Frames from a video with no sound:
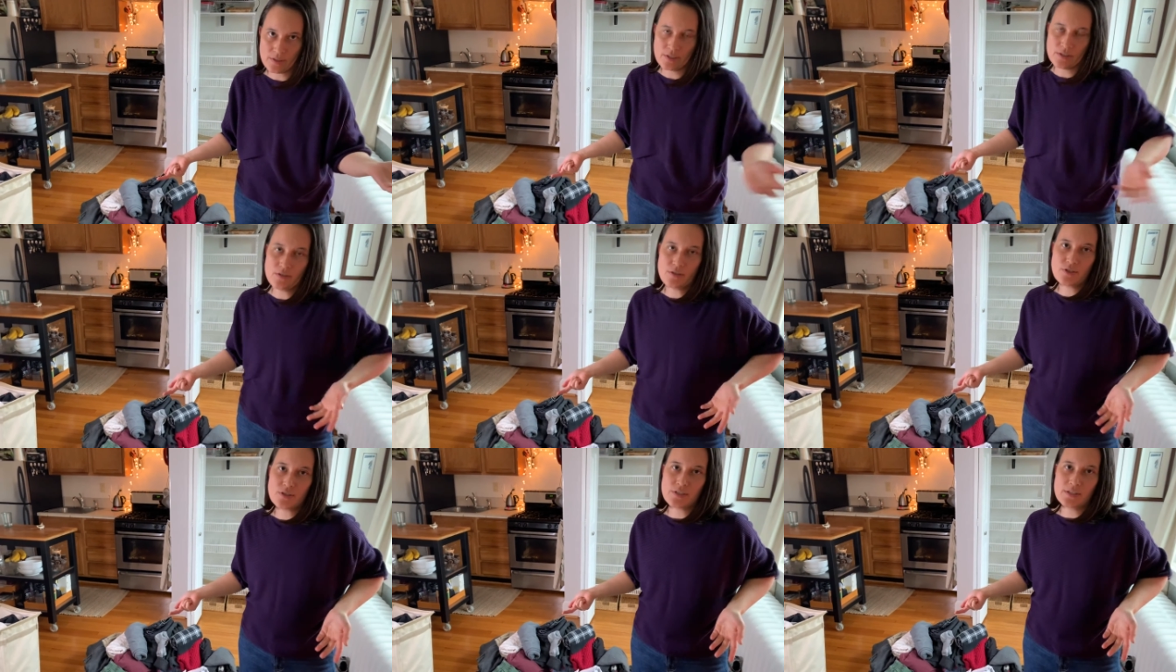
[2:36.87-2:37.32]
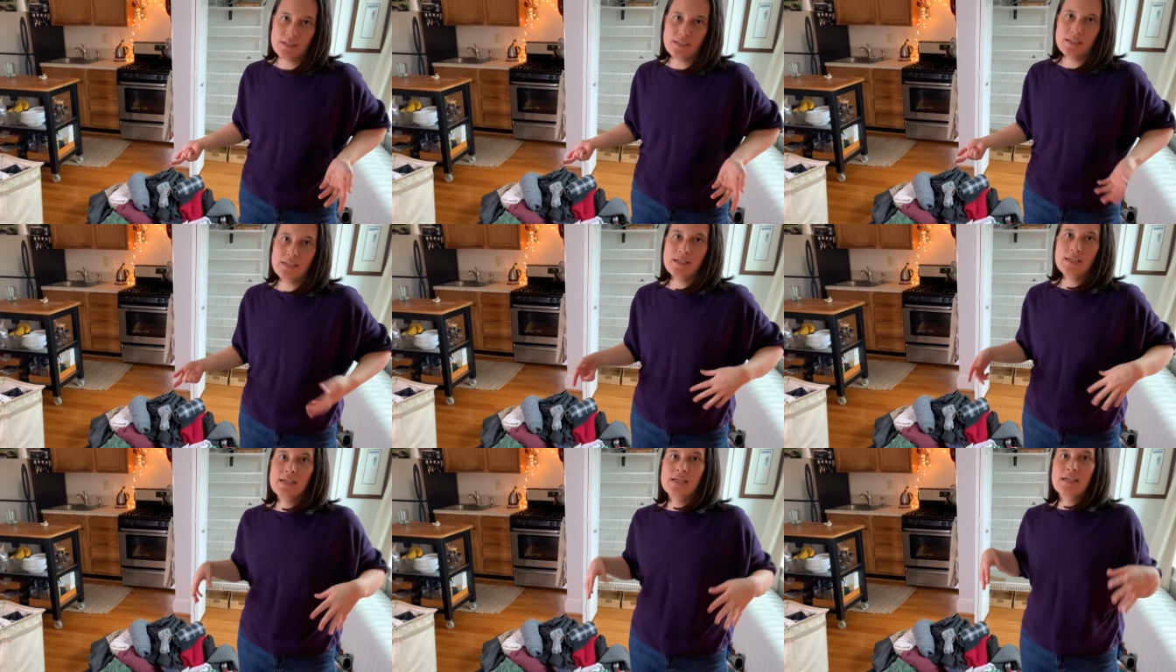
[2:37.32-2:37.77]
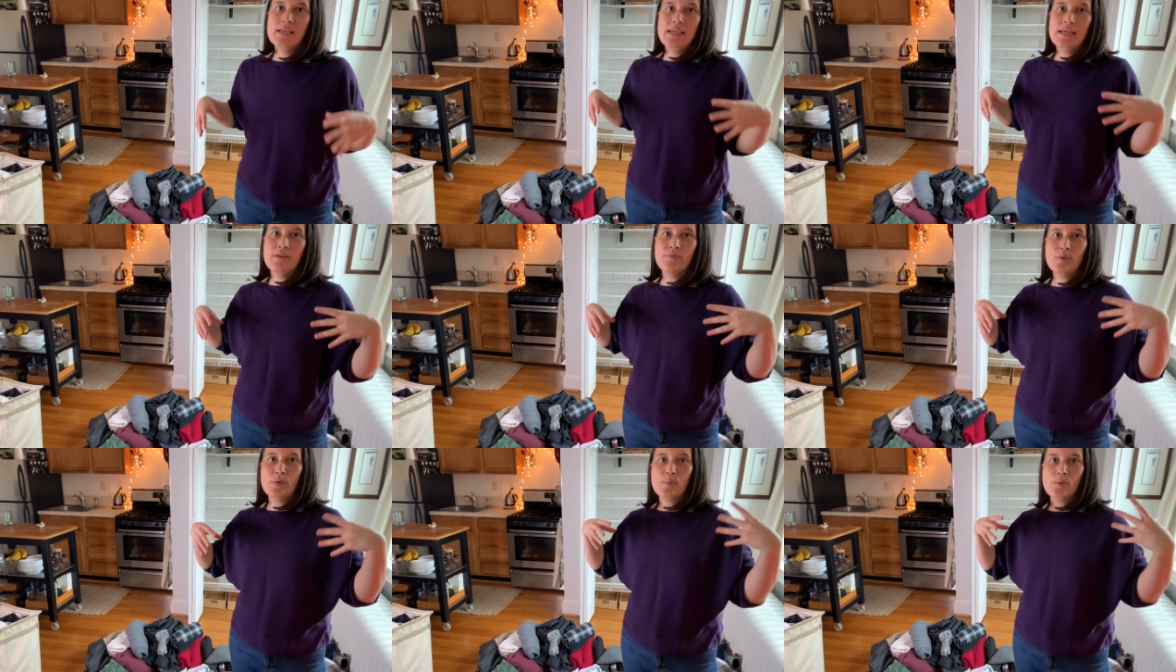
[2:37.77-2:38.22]
Usually,
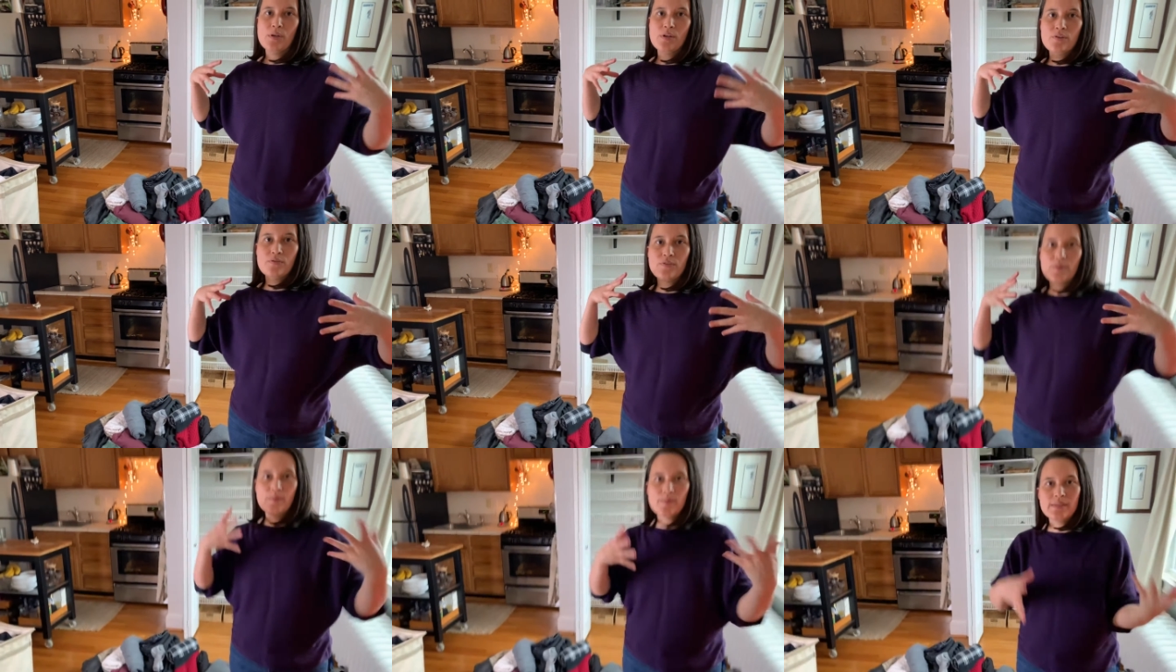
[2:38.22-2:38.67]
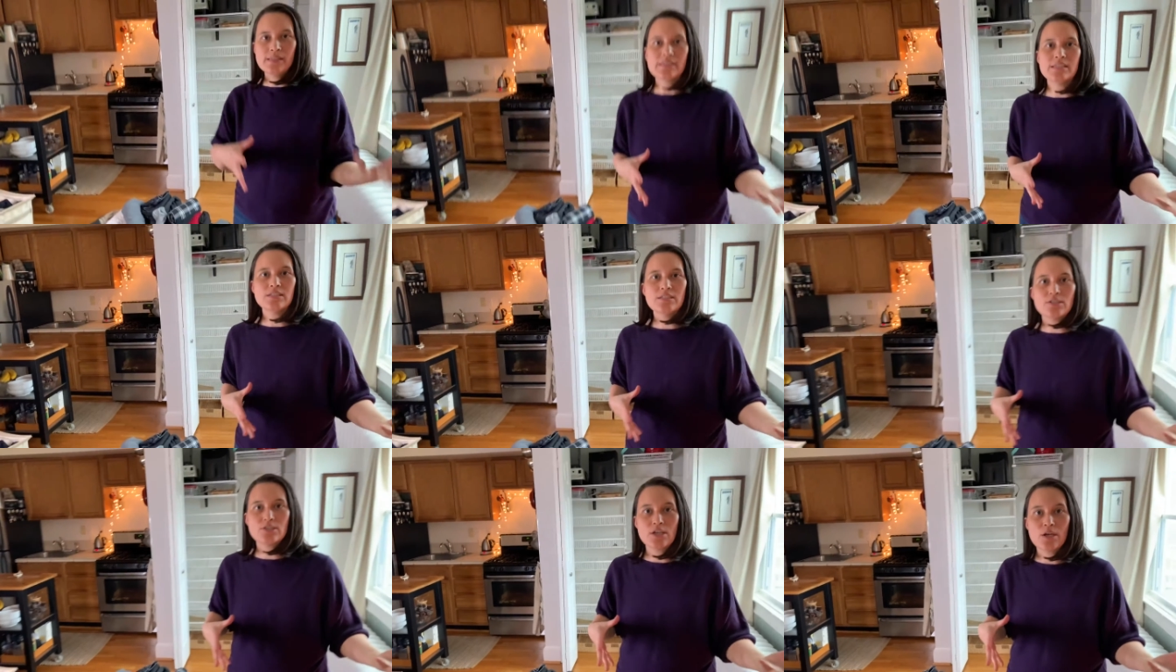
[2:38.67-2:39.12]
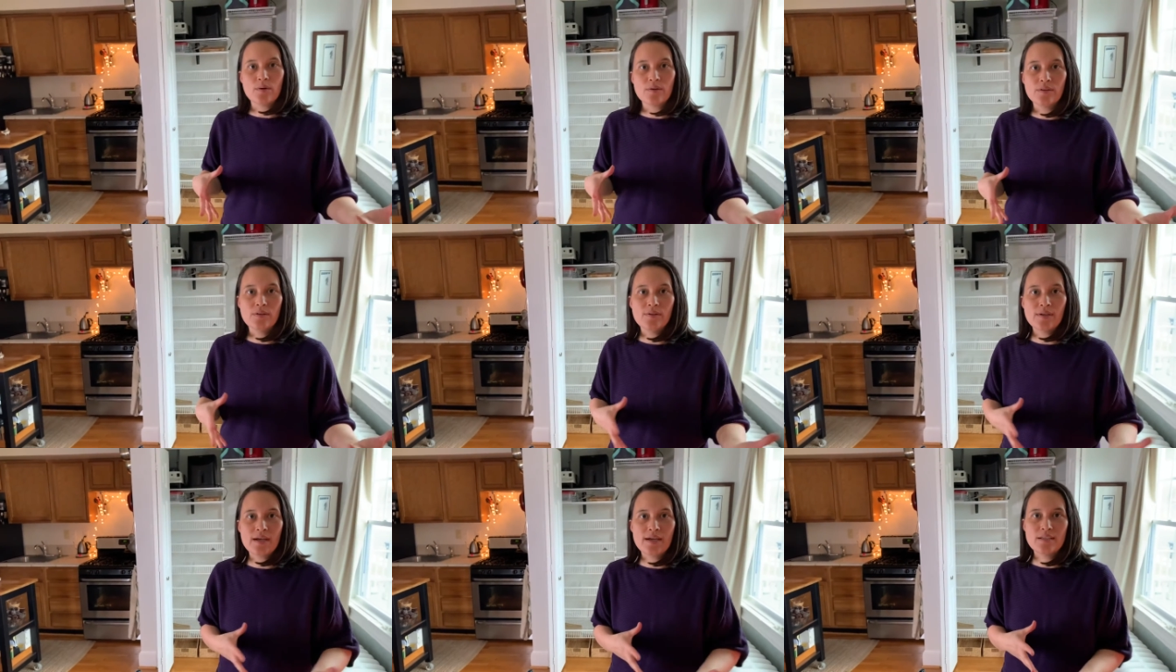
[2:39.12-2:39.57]
if we weren't filming this to share with
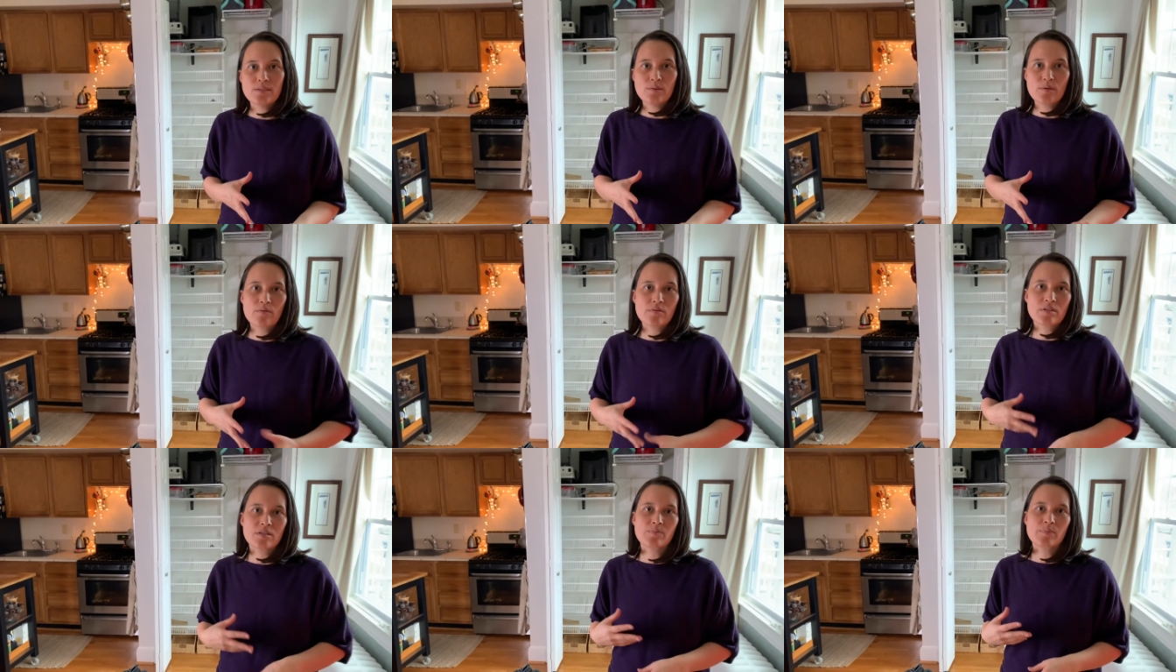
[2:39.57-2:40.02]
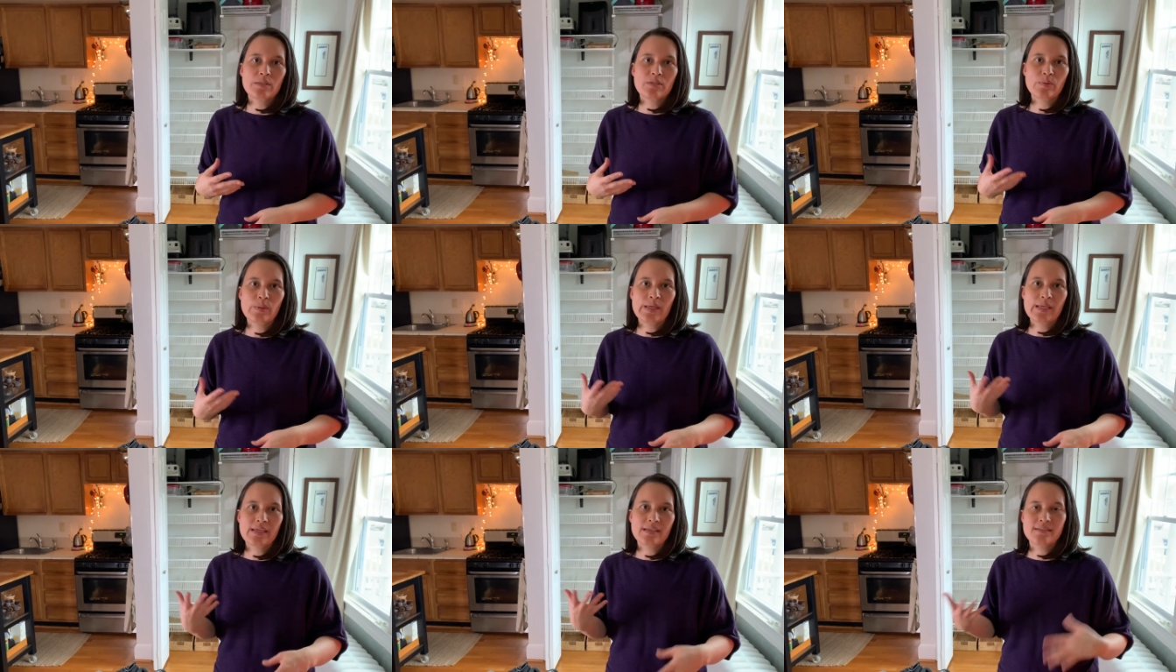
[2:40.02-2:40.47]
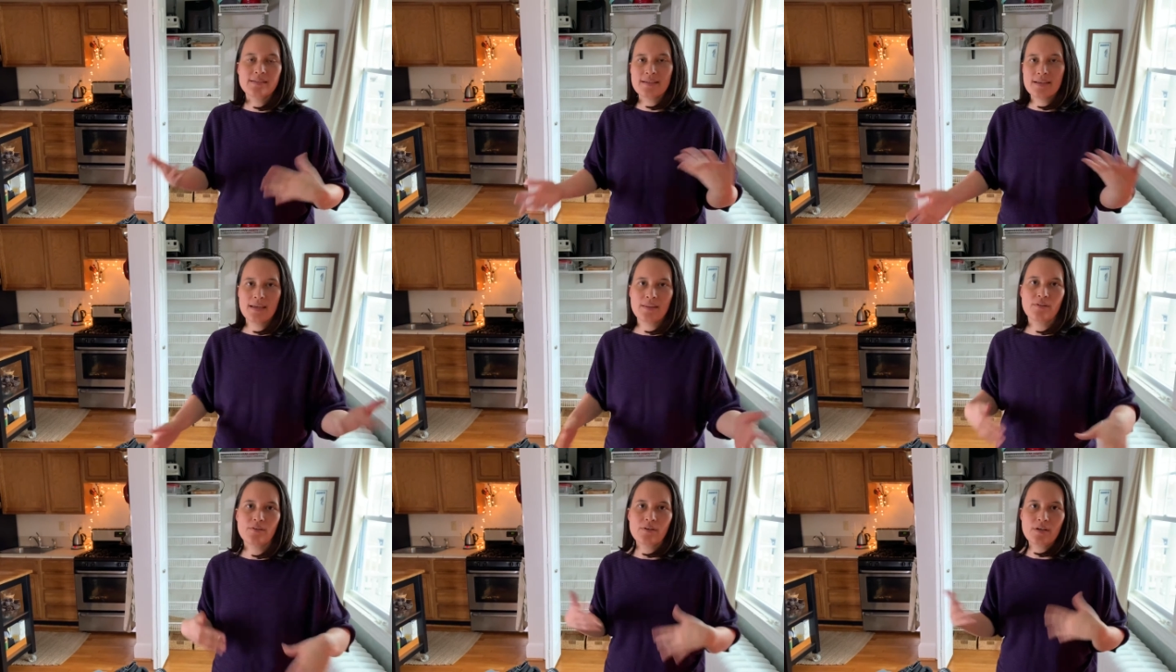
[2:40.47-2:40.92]
you guys, we would just be doing it
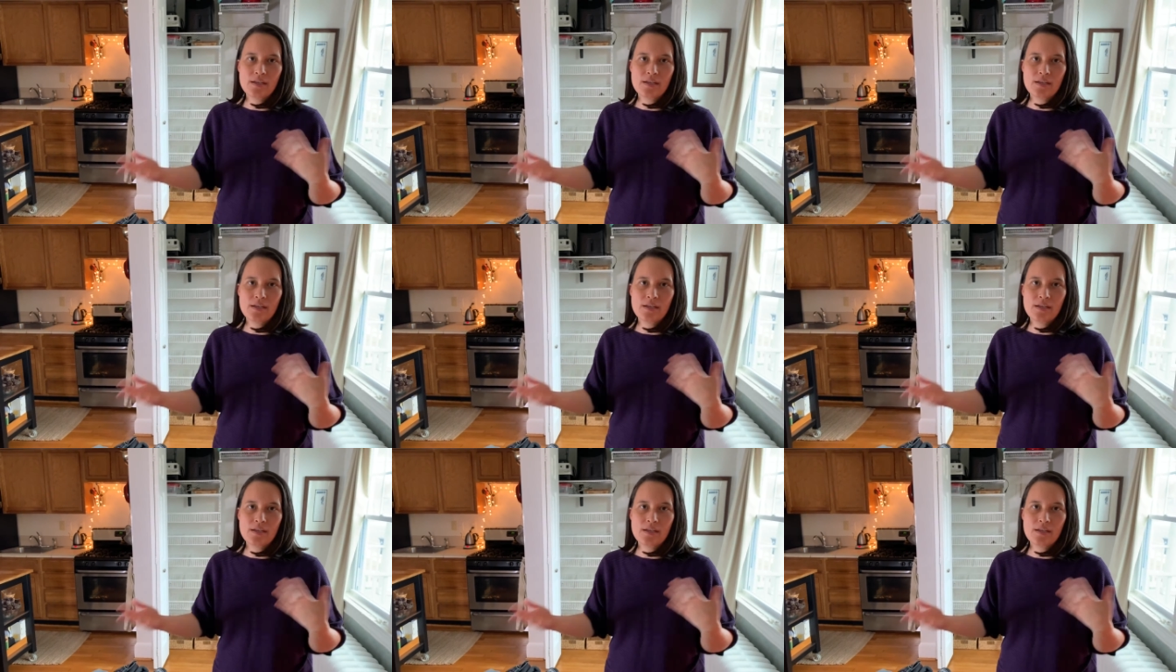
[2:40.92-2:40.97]
together,